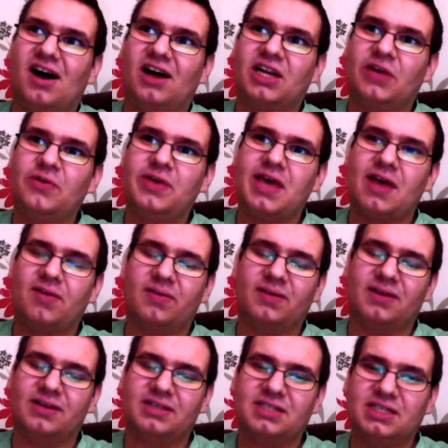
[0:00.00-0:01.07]
don't
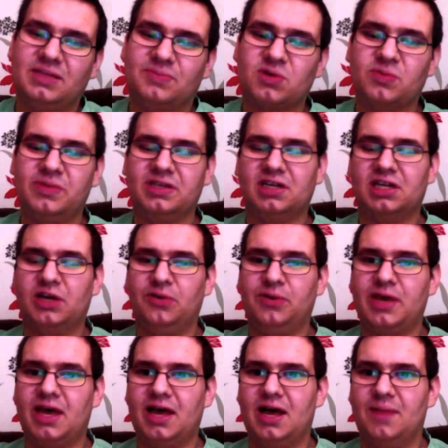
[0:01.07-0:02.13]
get. See, the problem is I don't
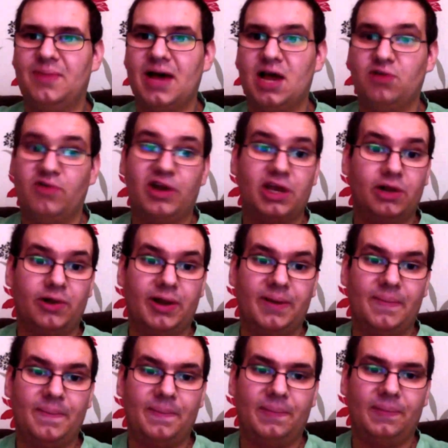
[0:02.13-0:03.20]
get paid regularly.
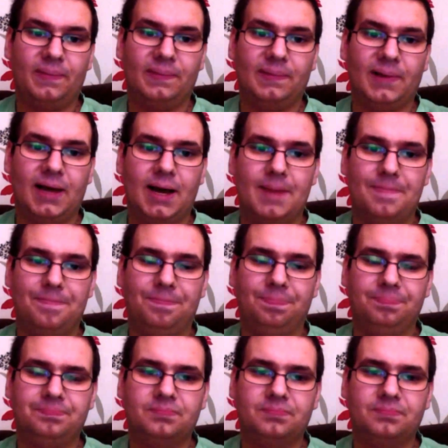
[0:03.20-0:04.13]
I'm